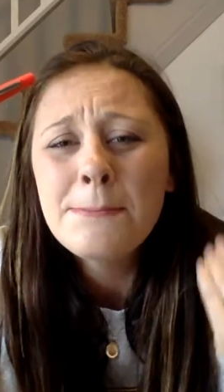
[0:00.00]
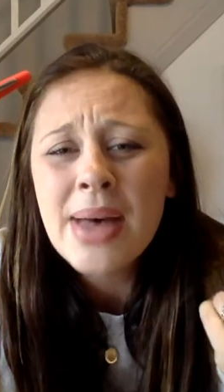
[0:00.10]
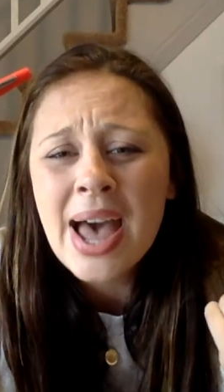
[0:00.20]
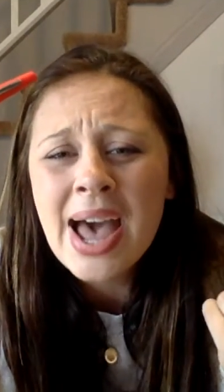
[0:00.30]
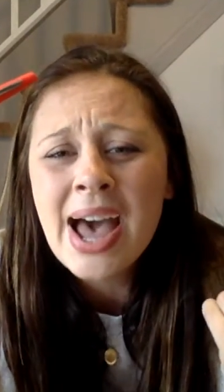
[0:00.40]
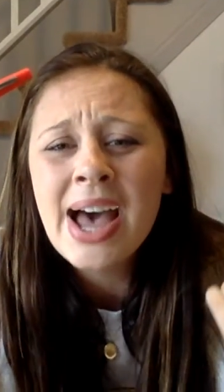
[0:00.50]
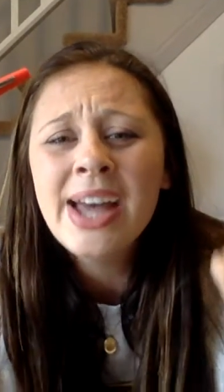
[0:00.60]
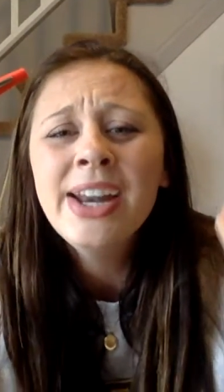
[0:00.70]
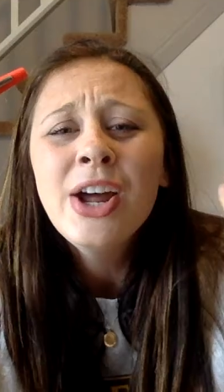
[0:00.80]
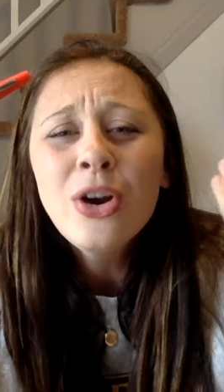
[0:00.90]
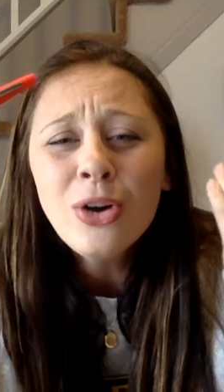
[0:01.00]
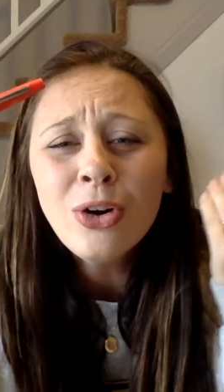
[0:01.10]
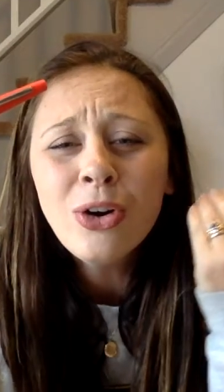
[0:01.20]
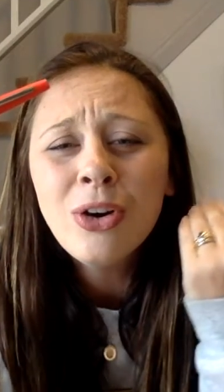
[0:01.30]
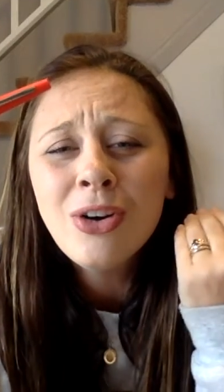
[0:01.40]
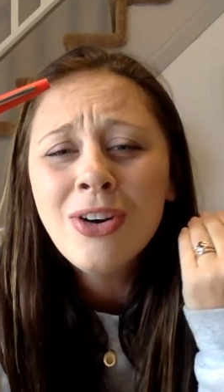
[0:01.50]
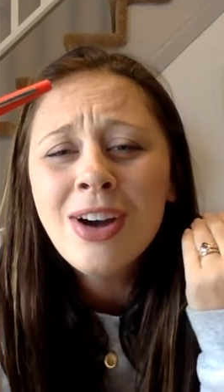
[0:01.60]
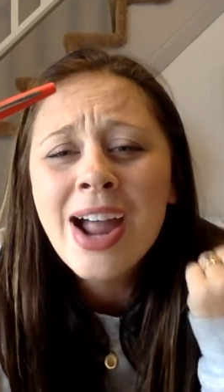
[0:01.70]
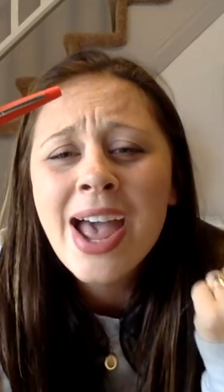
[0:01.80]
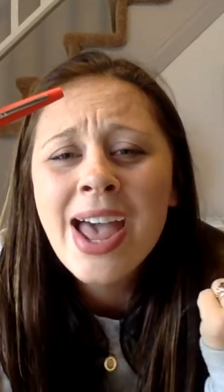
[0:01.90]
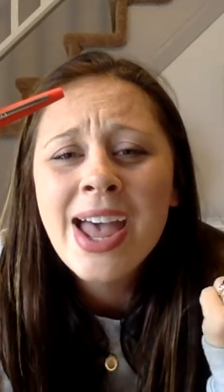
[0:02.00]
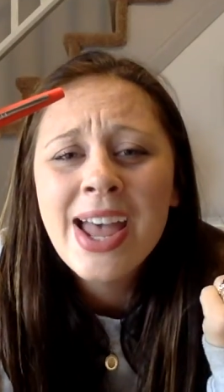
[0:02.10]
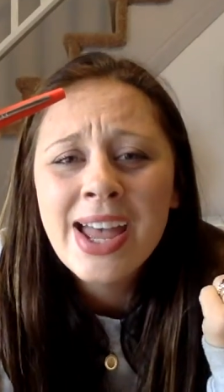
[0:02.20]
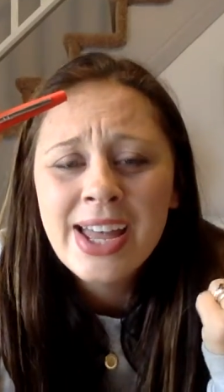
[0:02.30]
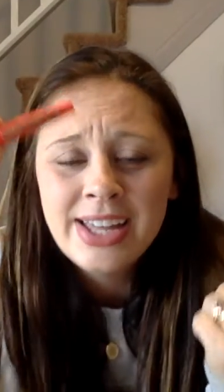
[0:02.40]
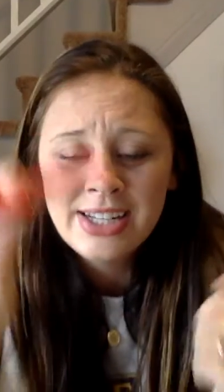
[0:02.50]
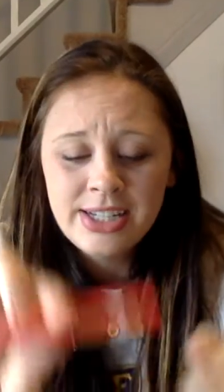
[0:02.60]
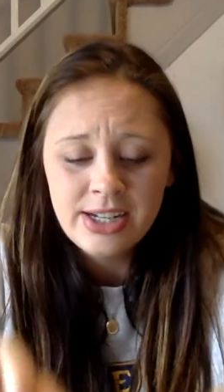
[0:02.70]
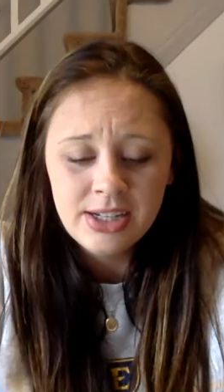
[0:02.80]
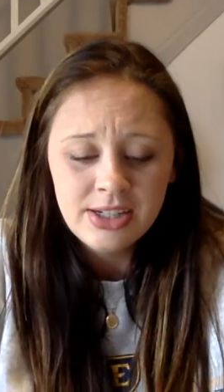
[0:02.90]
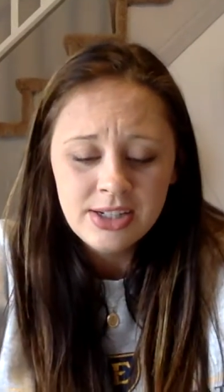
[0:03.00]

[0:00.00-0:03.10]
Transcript: bad red.